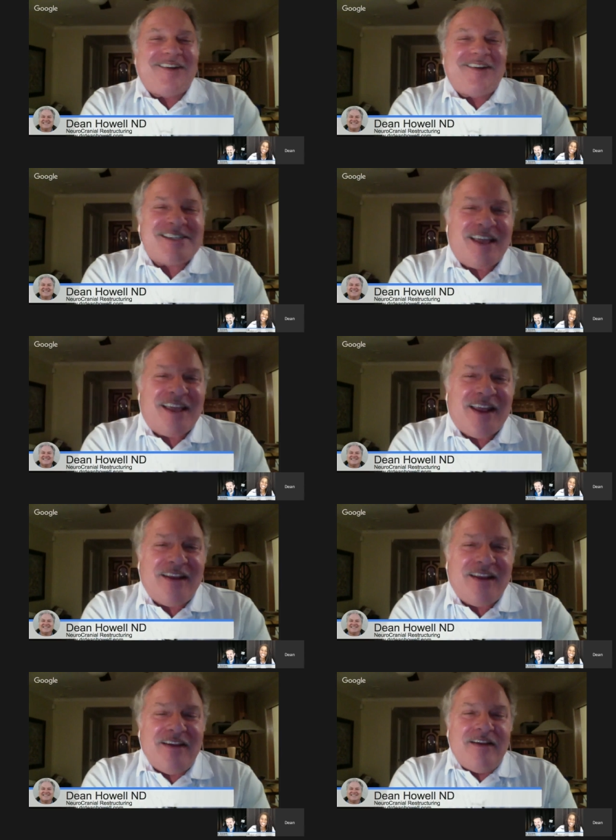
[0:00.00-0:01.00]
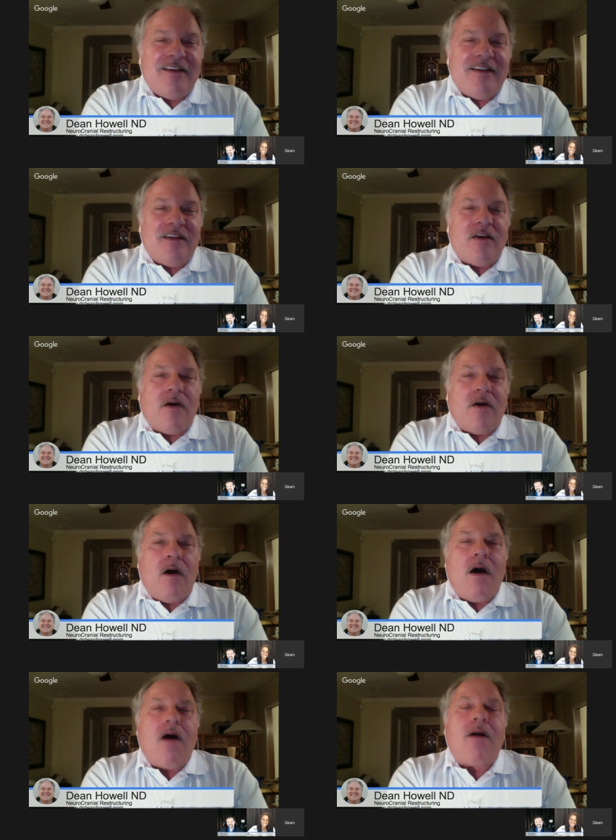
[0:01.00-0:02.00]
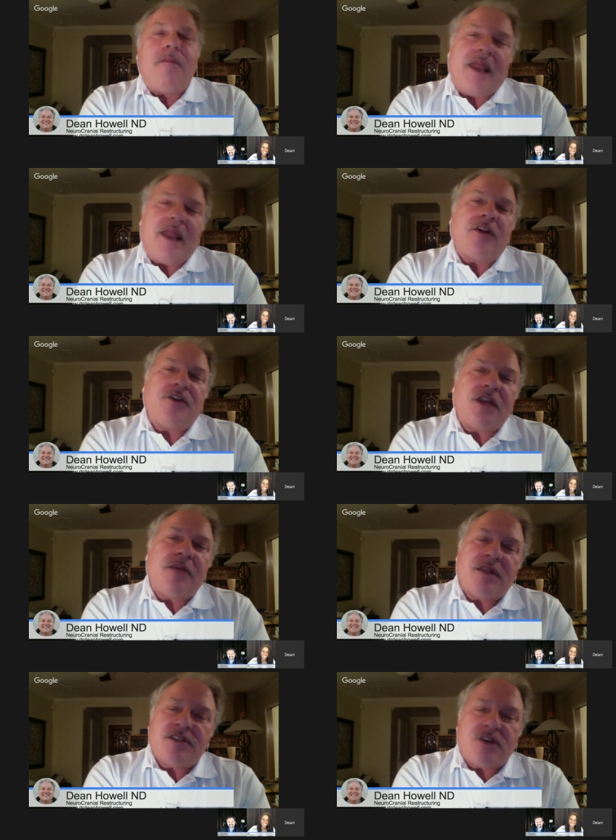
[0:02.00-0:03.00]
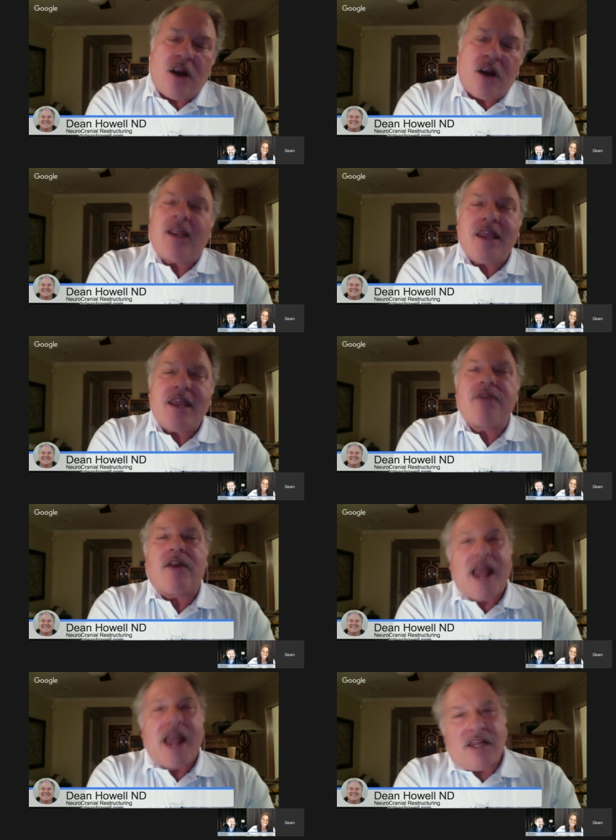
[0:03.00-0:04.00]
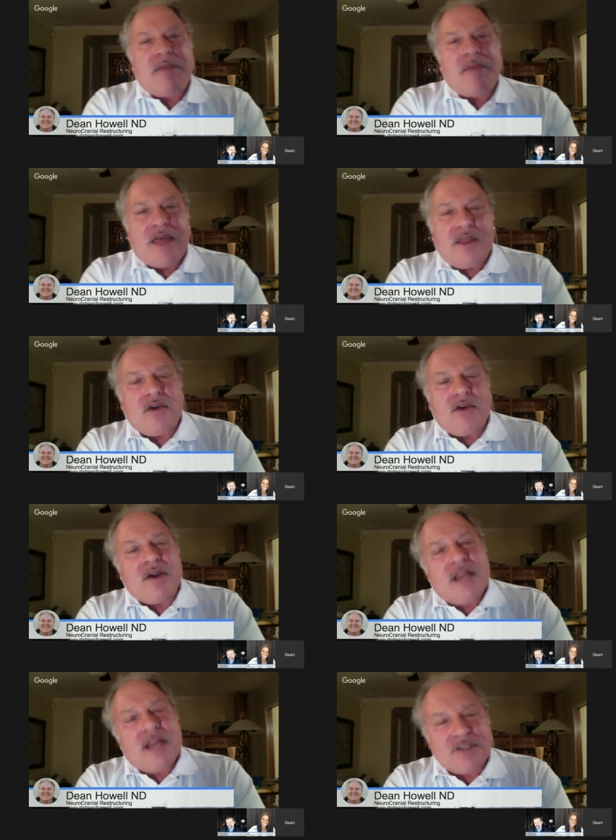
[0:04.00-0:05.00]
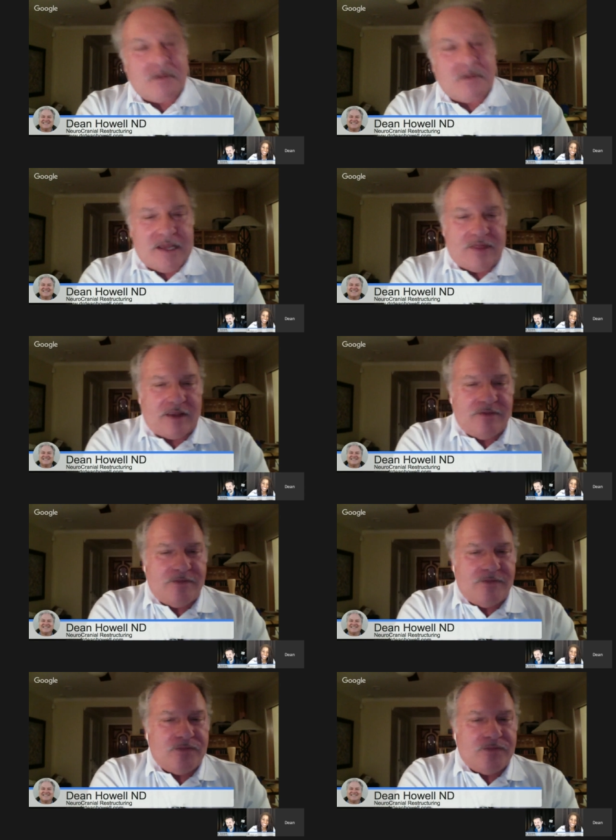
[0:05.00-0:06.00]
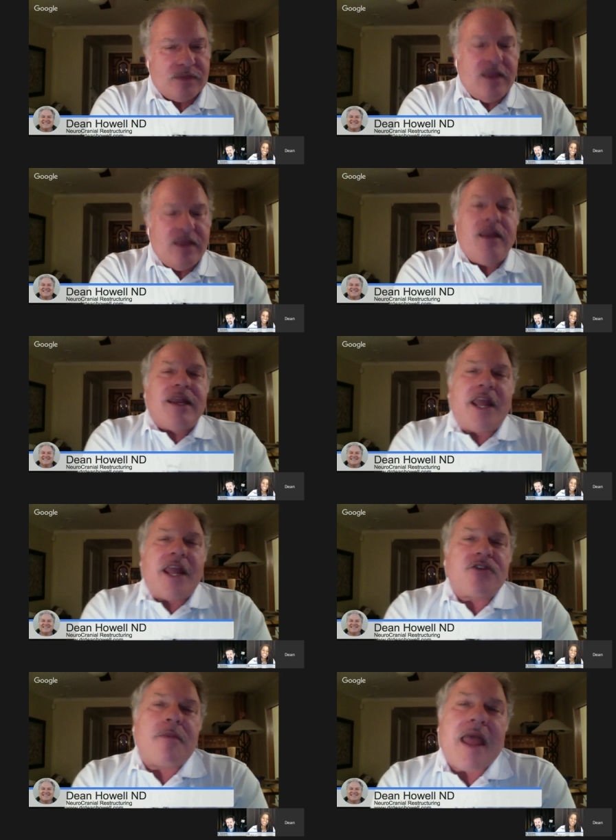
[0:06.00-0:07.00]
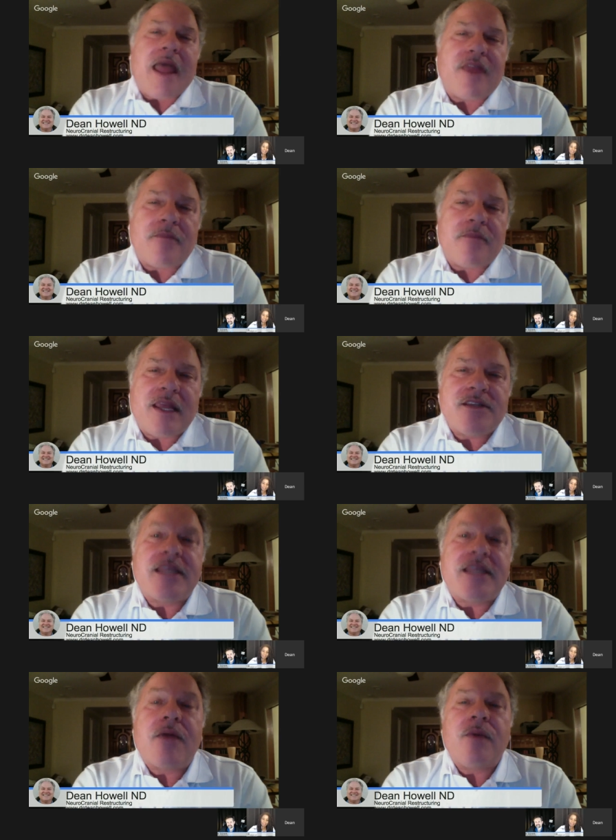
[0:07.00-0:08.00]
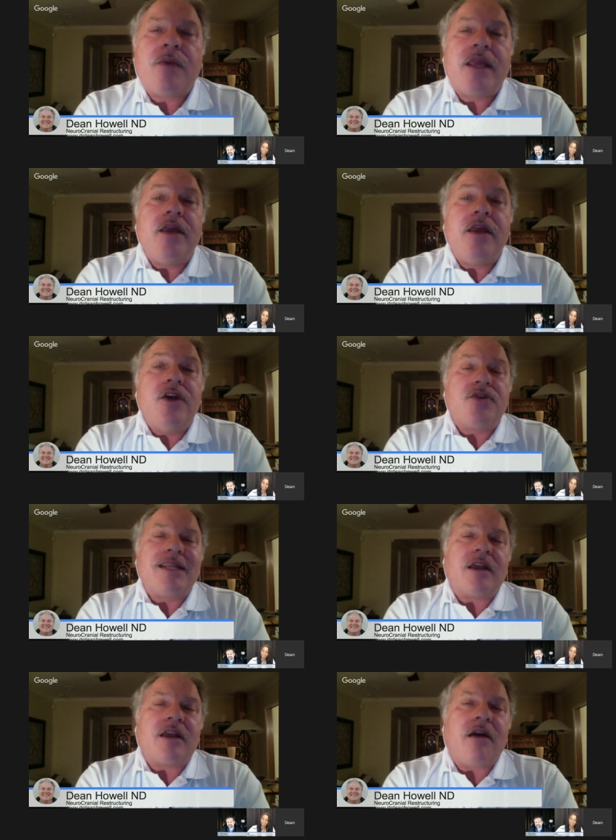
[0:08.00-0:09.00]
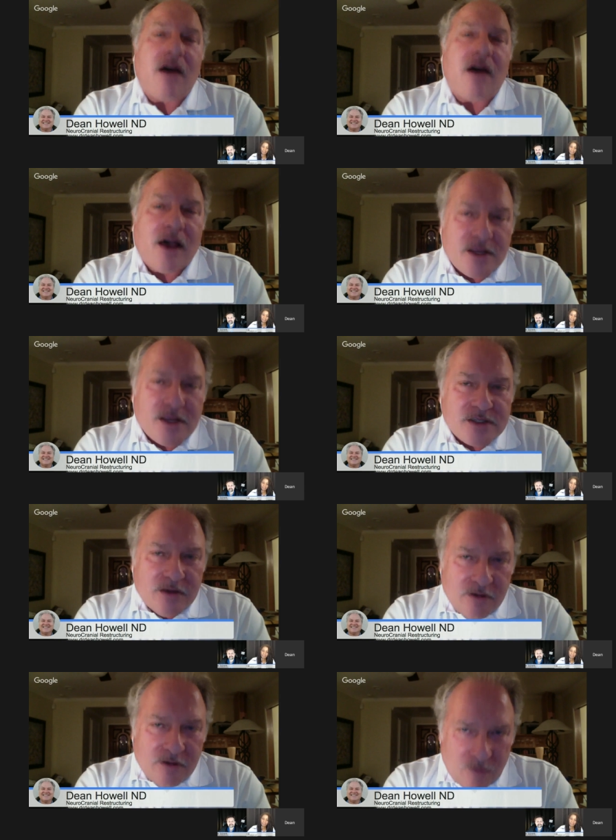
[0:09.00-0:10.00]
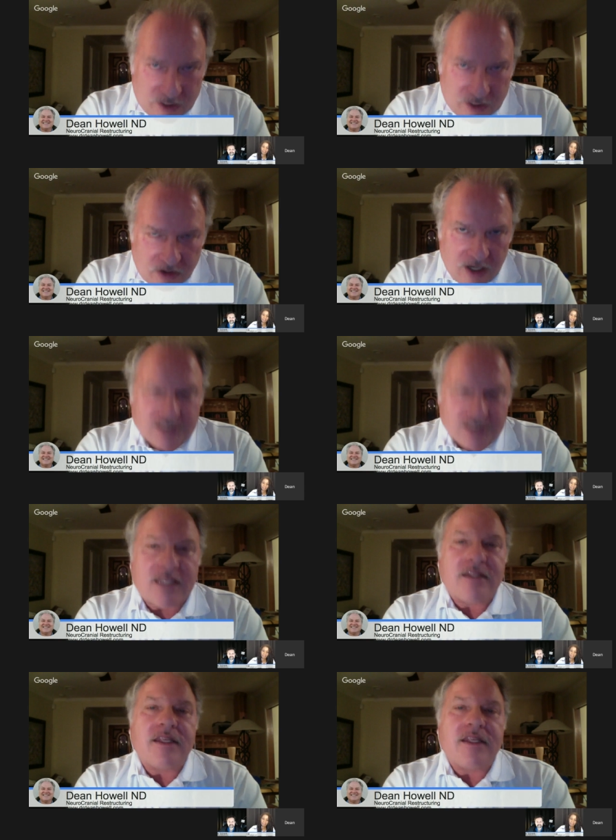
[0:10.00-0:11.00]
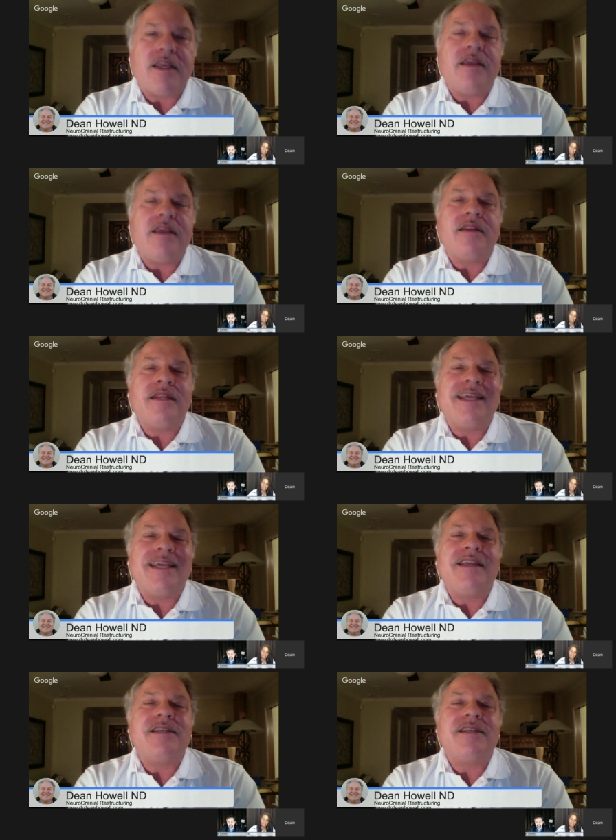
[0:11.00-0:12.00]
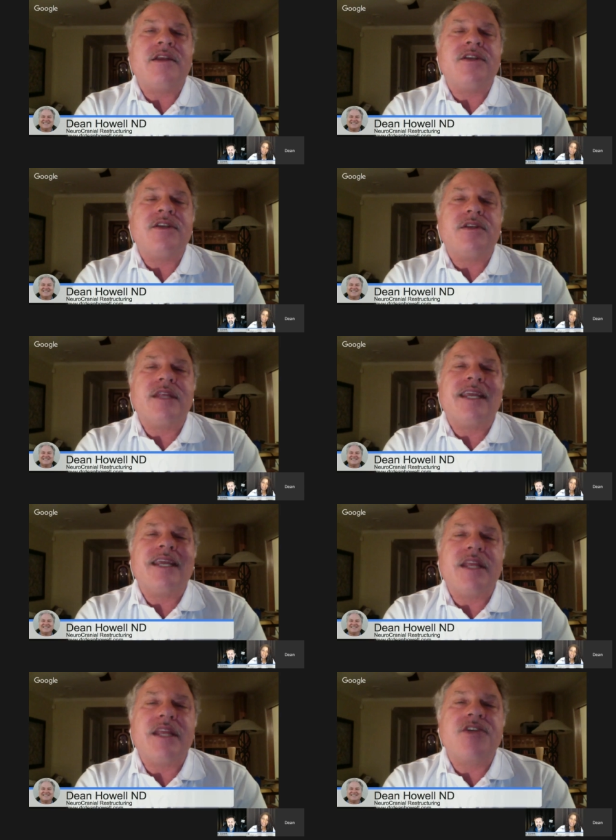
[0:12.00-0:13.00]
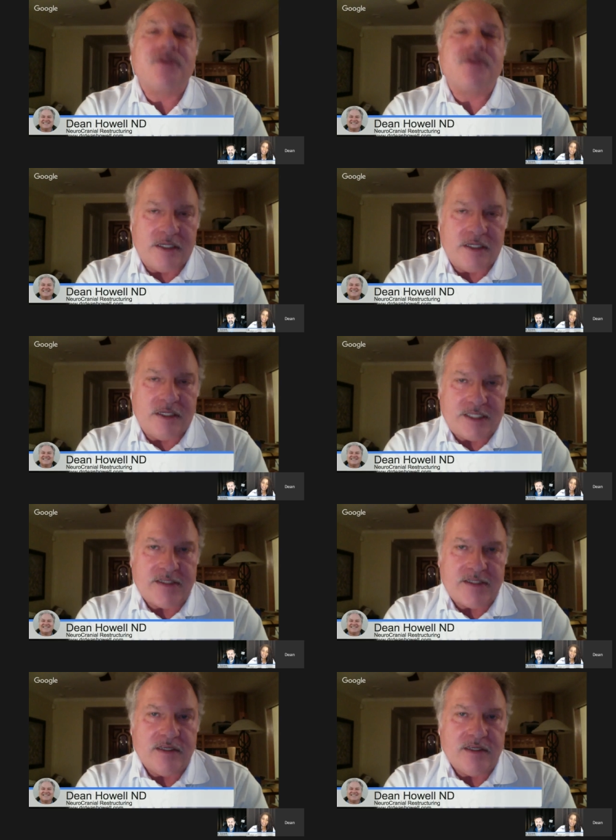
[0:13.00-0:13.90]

is that all medical treatments are either allopathic or naturopathic. Naturopathic means that we treat the cause of what caused the, the, the condition or illness.